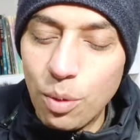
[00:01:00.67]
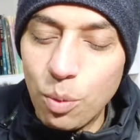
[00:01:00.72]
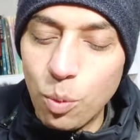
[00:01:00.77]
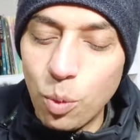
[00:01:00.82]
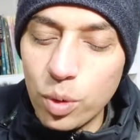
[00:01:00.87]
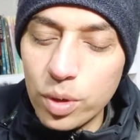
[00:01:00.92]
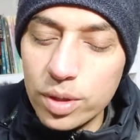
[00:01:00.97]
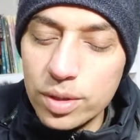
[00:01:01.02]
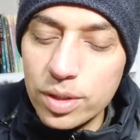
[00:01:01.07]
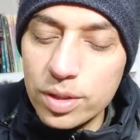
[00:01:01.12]

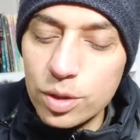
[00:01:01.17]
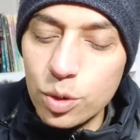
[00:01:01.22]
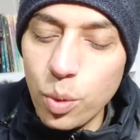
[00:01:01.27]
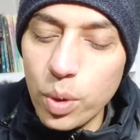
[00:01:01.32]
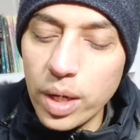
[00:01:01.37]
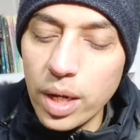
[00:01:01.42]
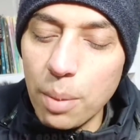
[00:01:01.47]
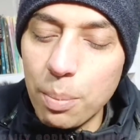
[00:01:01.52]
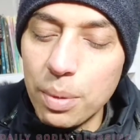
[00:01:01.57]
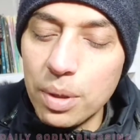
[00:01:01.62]
what is this
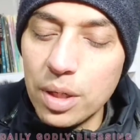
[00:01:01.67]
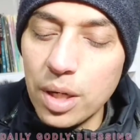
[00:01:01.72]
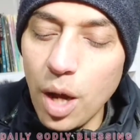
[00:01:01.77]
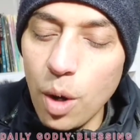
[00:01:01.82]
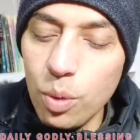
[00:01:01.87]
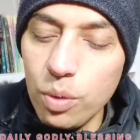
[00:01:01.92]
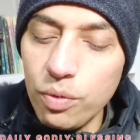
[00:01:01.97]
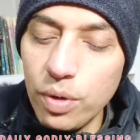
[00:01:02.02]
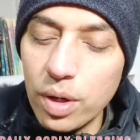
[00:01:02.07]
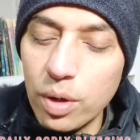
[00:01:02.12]
going up and
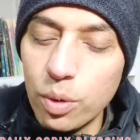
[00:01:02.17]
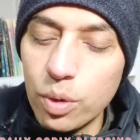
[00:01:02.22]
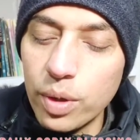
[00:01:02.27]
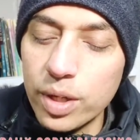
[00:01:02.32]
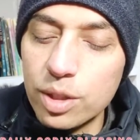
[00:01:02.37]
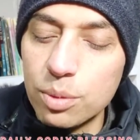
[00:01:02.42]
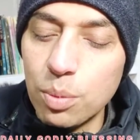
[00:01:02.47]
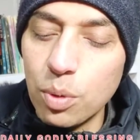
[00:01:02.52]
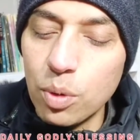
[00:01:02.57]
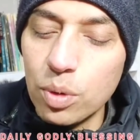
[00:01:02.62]
down we're going to
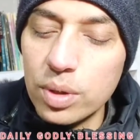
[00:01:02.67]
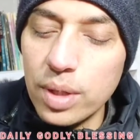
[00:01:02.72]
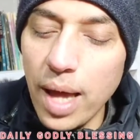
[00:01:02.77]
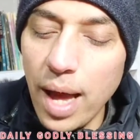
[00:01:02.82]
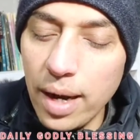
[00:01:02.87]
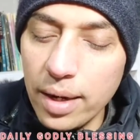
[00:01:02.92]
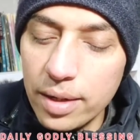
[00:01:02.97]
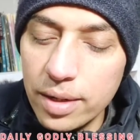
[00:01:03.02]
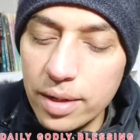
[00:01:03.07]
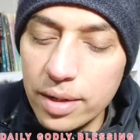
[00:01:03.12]
explore
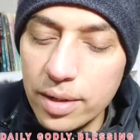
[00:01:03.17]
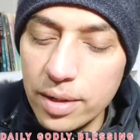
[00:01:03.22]
that